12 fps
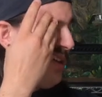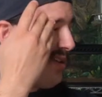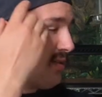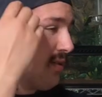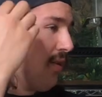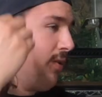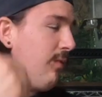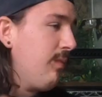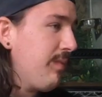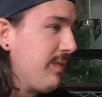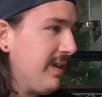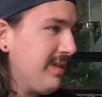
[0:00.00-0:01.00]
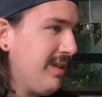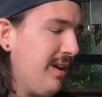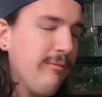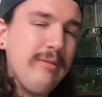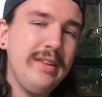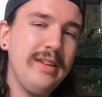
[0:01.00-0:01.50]
So that's
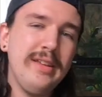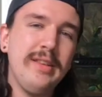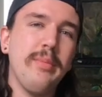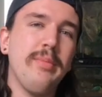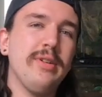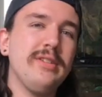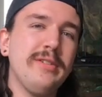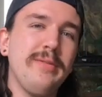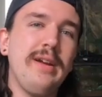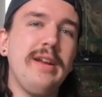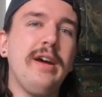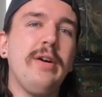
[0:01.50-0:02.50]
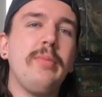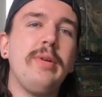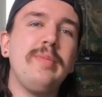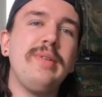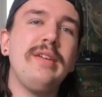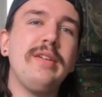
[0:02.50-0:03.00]
not really in the budget right now.
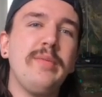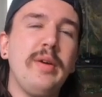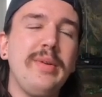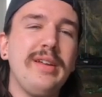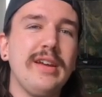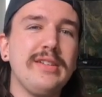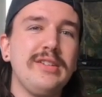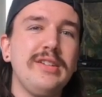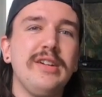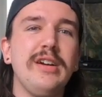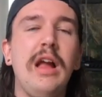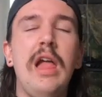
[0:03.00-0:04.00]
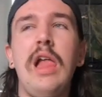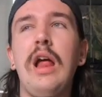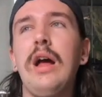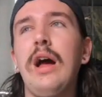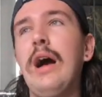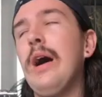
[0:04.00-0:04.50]
Maybe next year.
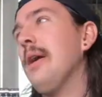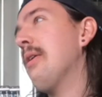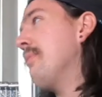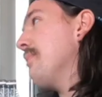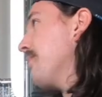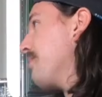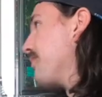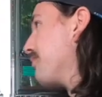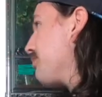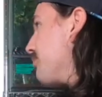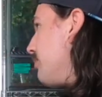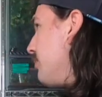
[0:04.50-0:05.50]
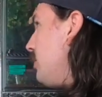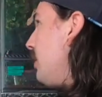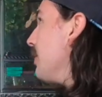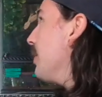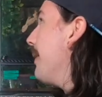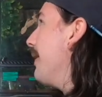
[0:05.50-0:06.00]
The
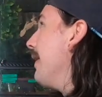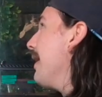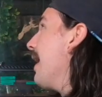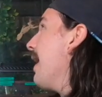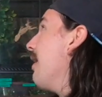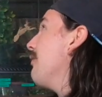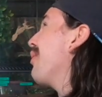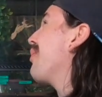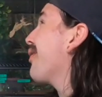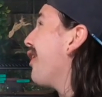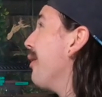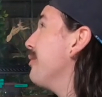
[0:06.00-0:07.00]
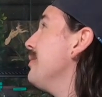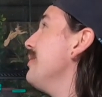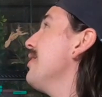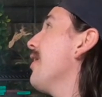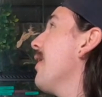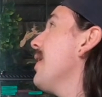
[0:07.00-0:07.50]
male I have will probably
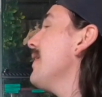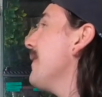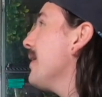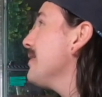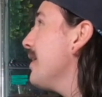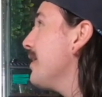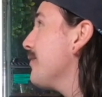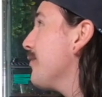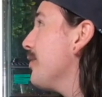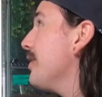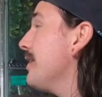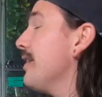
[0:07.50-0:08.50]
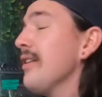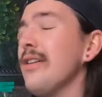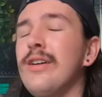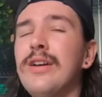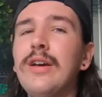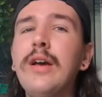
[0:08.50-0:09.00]
be all right in that tank for a
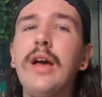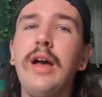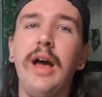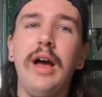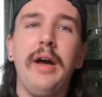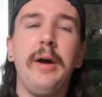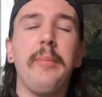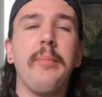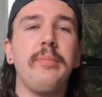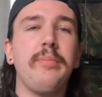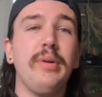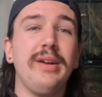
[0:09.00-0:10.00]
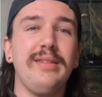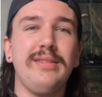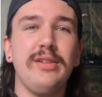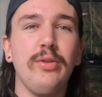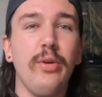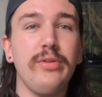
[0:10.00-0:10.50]
year. But as
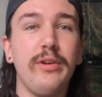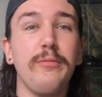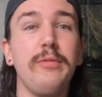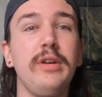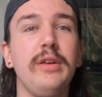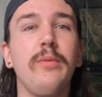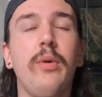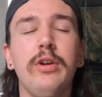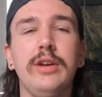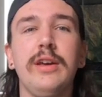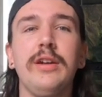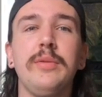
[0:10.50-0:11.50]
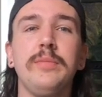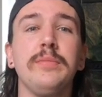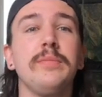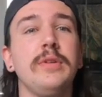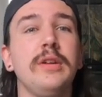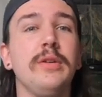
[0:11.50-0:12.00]
adults, I really want to get them,
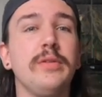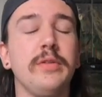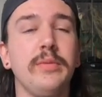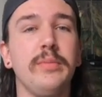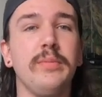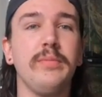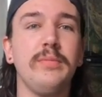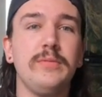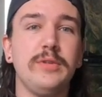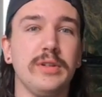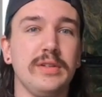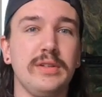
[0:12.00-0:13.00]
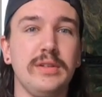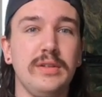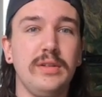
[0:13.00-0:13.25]
some just